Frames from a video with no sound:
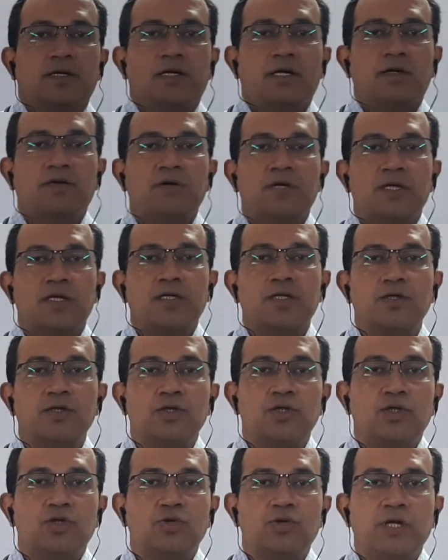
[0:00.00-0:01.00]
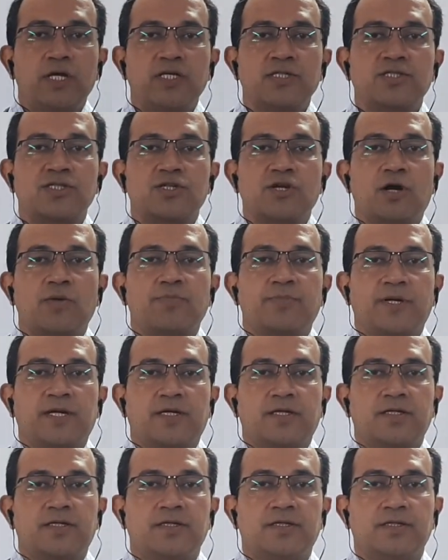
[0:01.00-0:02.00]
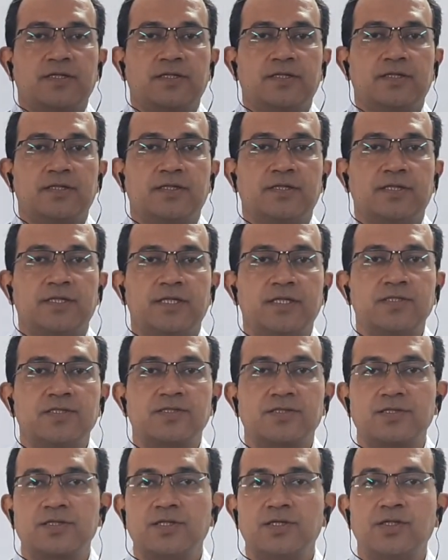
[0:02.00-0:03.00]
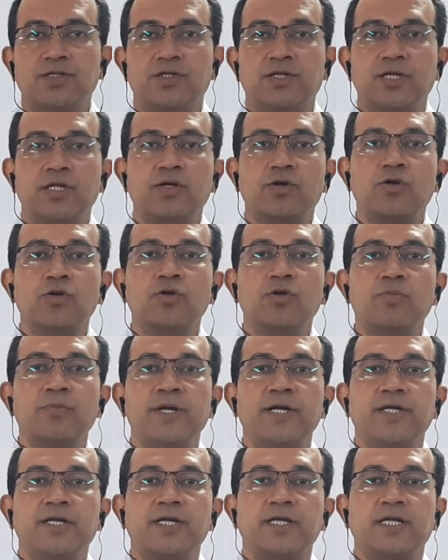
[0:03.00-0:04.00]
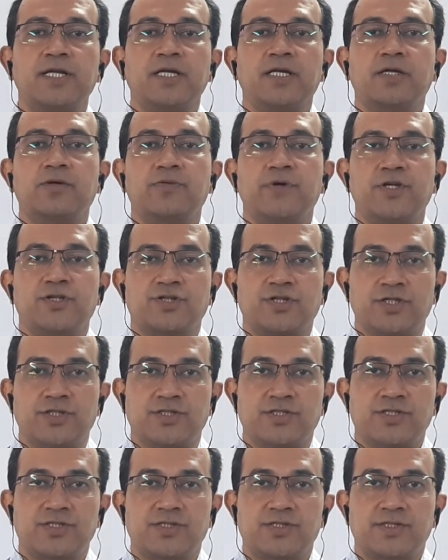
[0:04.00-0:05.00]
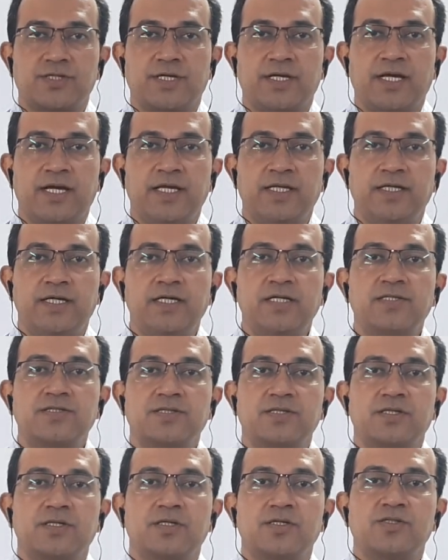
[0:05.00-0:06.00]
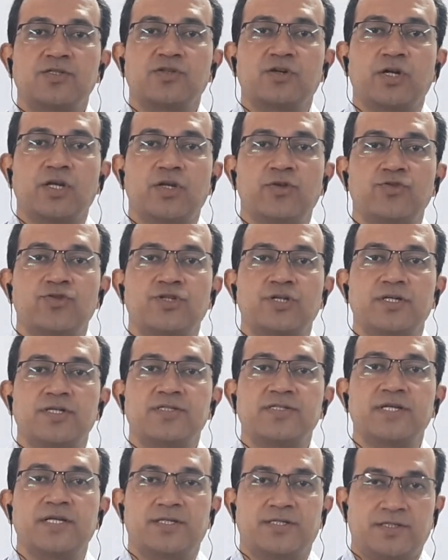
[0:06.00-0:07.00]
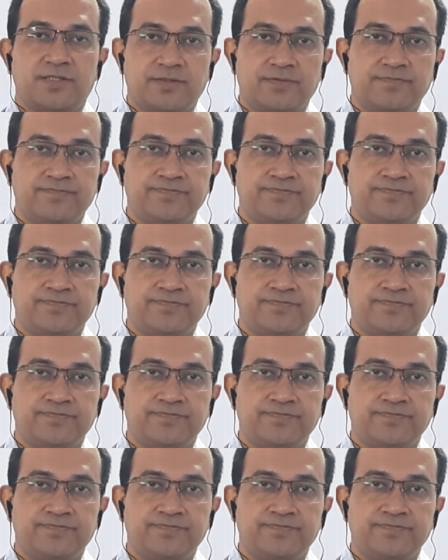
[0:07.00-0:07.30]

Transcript: Our today's topic is trigonometric equations and its solution set.